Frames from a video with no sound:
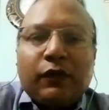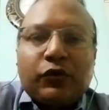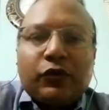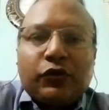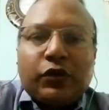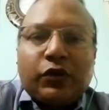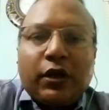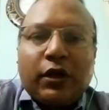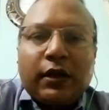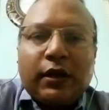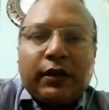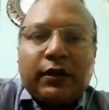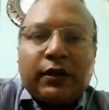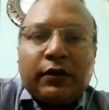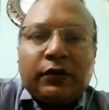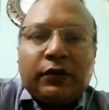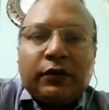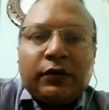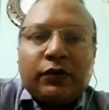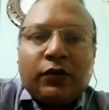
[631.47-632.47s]
which
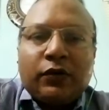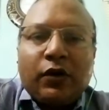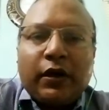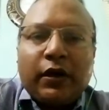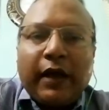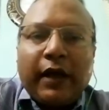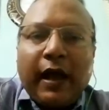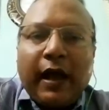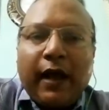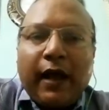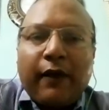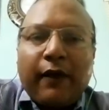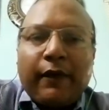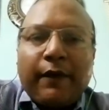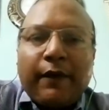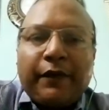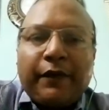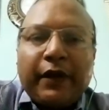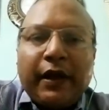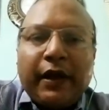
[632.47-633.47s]
do not have
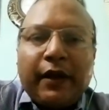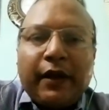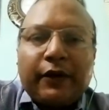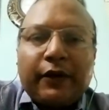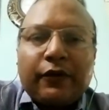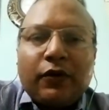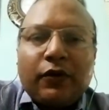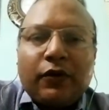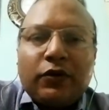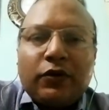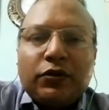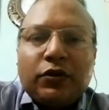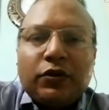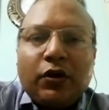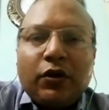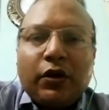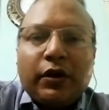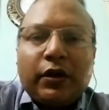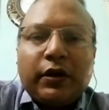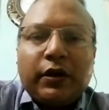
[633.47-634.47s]
free electrons
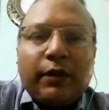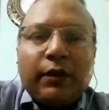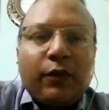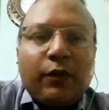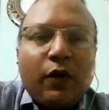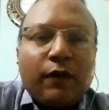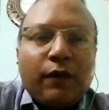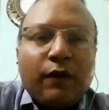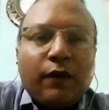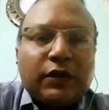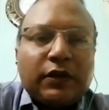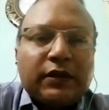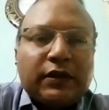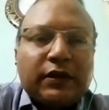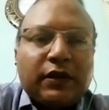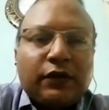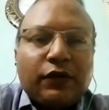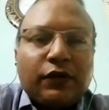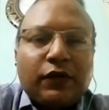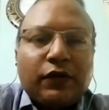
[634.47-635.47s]
or number of
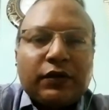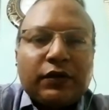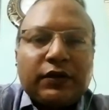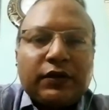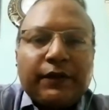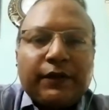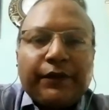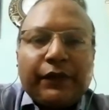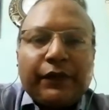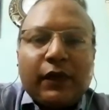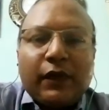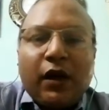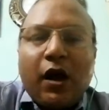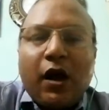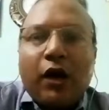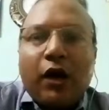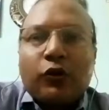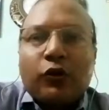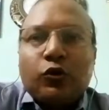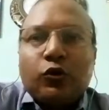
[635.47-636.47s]
such electrons
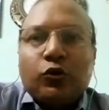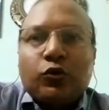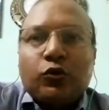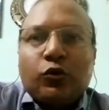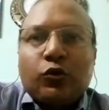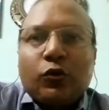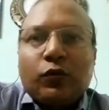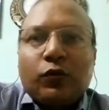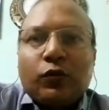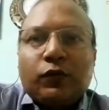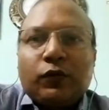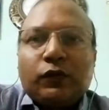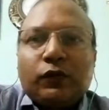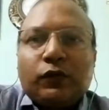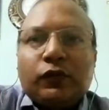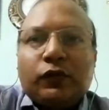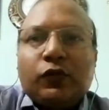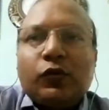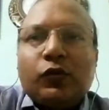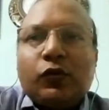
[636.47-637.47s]
are too
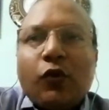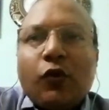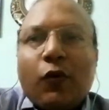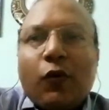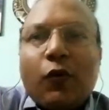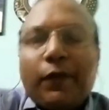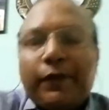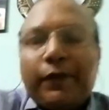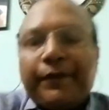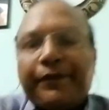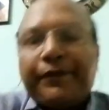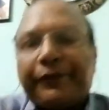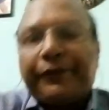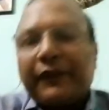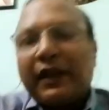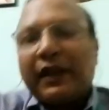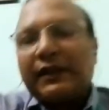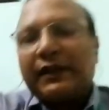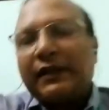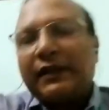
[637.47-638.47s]
low.
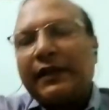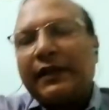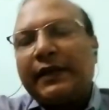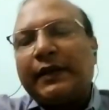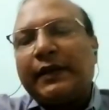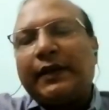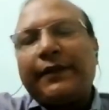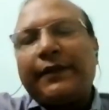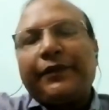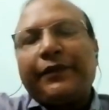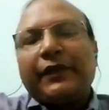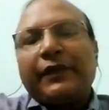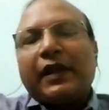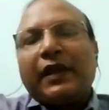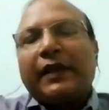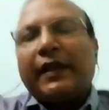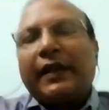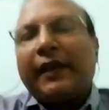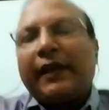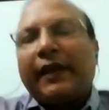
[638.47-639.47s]
Actually,
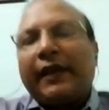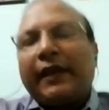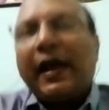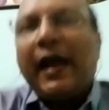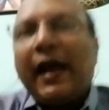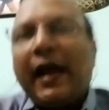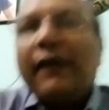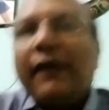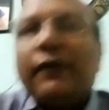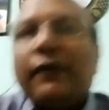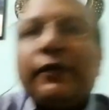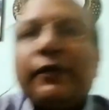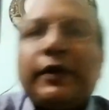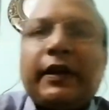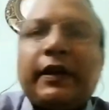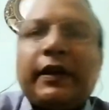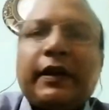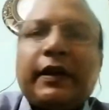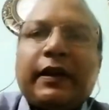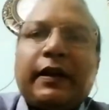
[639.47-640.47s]
they'll have
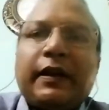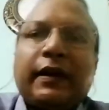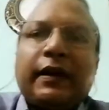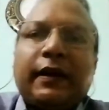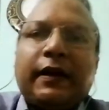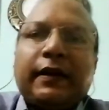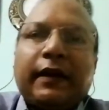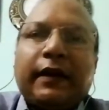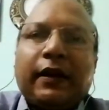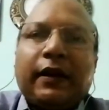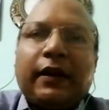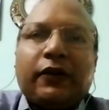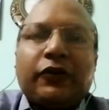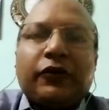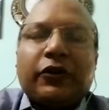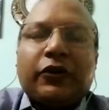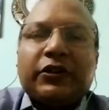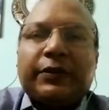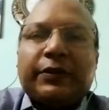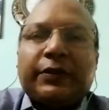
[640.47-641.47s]
the
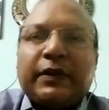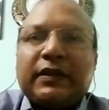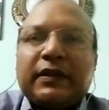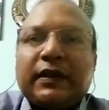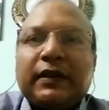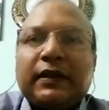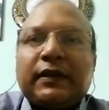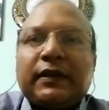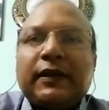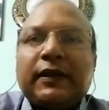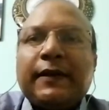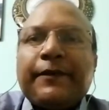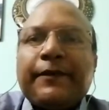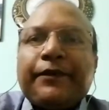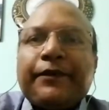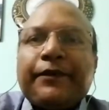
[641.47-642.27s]
electrons present,